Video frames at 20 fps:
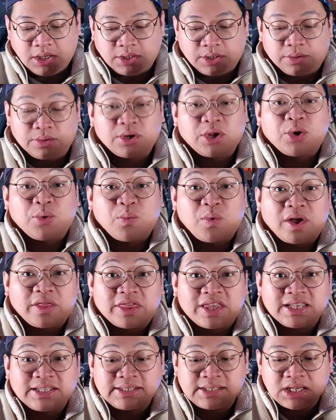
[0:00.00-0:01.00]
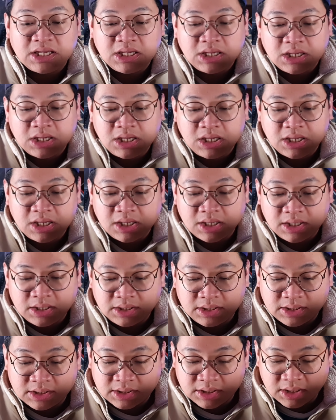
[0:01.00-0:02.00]
don't know what this
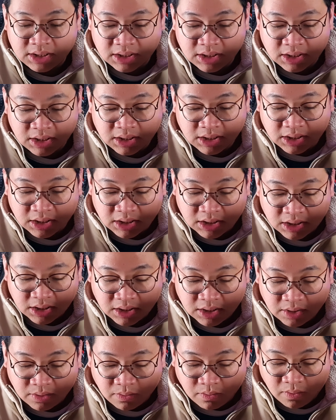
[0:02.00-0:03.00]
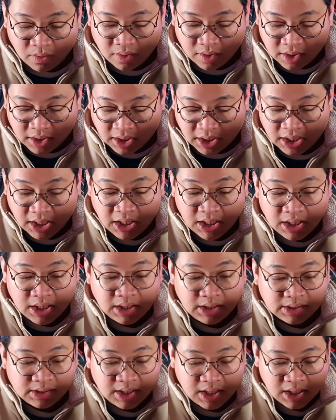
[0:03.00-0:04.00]
is. What
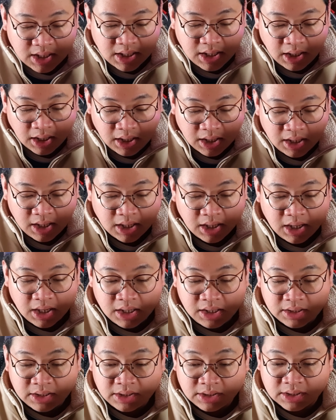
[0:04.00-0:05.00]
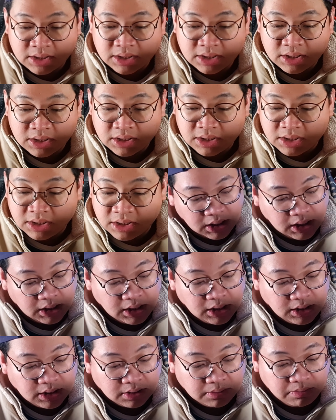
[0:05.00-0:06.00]
is it?
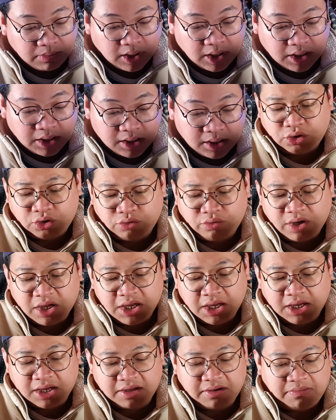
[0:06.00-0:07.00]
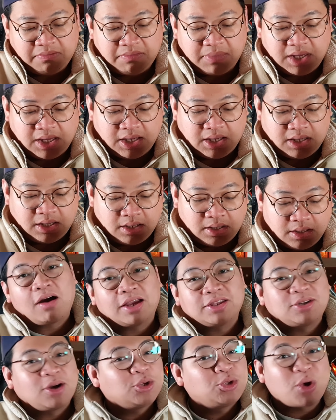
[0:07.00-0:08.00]
Eat me, drink me.
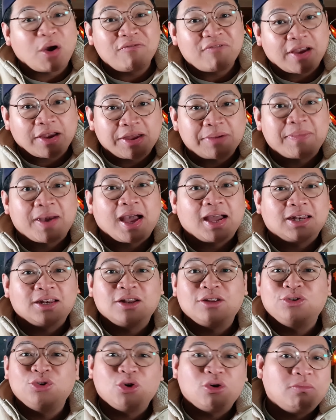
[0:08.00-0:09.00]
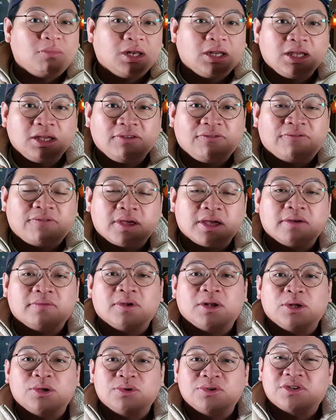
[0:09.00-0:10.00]
I told you I'm very bad. Normally
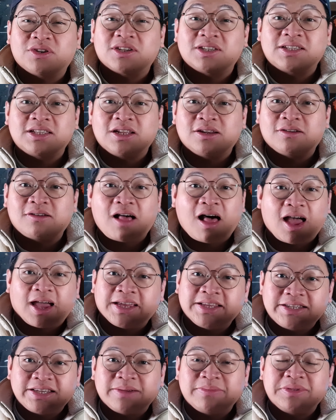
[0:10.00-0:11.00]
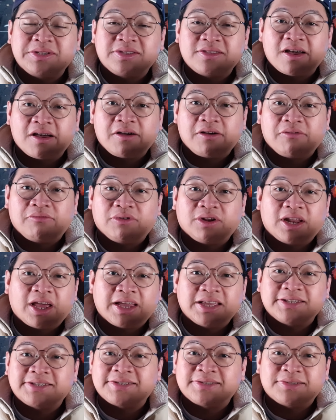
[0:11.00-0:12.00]
Fairyloot does little items that
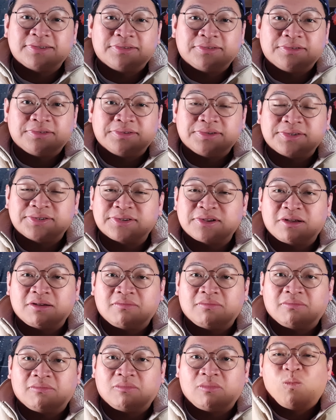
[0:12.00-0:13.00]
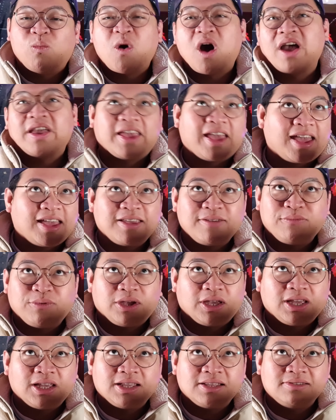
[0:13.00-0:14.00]
relates to some YA
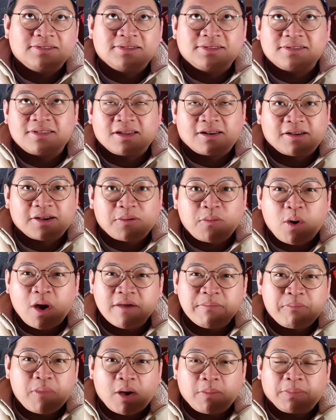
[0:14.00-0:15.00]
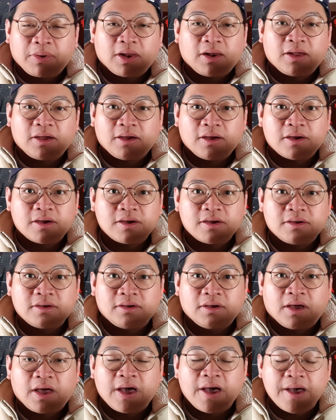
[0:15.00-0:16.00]
reads that are quite popular.
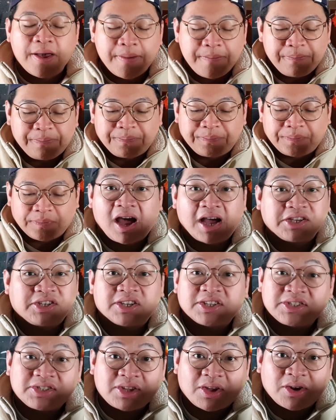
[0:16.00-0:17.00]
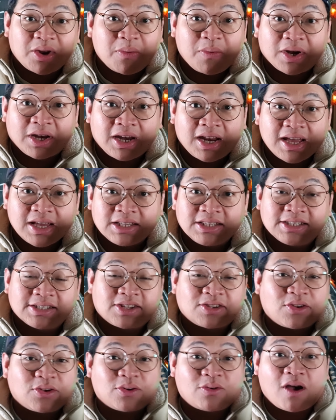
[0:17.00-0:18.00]
I just don't know what it is,
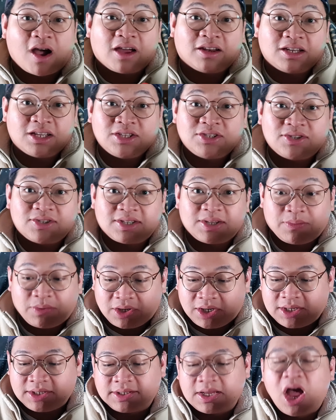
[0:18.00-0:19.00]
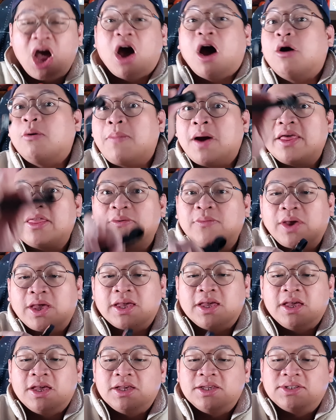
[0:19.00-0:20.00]
so I need to see what it is. Oh, by the
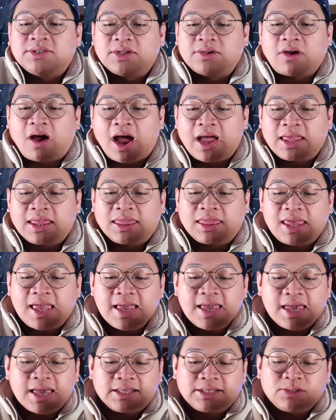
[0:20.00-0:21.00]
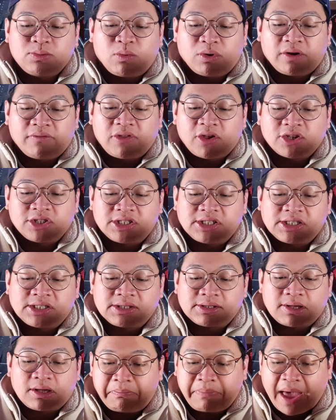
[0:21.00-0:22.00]
way, so I think it's one of
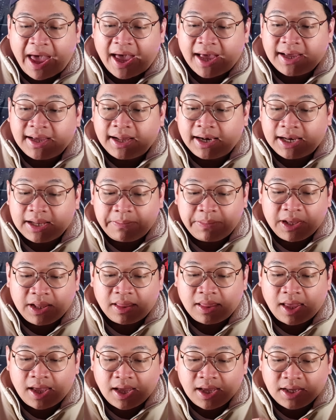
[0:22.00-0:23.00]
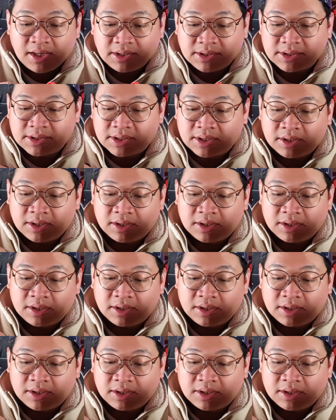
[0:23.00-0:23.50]
those bag clippy things.